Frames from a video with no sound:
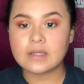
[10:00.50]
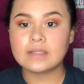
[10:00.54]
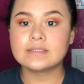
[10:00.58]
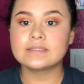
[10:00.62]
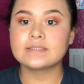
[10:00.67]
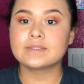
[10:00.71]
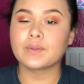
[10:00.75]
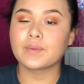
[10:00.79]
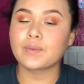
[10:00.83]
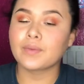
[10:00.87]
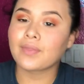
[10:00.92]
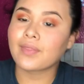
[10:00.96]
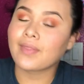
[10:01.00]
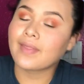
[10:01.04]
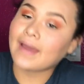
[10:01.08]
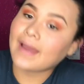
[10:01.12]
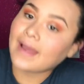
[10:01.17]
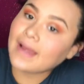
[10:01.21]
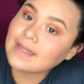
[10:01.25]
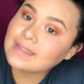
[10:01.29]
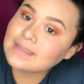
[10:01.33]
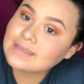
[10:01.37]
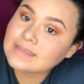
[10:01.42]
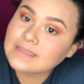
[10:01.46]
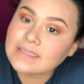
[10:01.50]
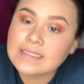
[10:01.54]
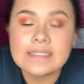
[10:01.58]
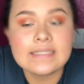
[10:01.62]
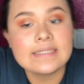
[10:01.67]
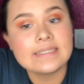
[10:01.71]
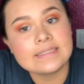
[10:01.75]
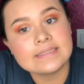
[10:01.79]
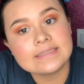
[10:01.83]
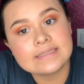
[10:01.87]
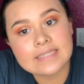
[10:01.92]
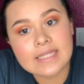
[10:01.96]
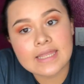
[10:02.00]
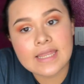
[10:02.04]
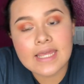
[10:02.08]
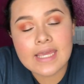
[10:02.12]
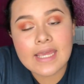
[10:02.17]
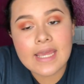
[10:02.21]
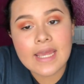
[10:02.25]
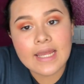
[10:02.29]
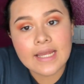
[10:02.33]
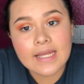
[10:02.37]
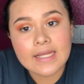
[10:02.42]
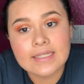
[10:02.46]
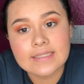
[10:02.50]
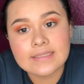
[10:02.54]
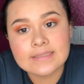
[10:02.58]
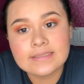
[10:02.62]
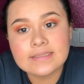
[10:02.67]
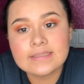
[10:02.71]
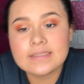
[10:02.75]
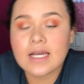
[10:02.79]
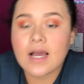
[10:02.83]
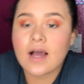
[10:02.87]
So that is the end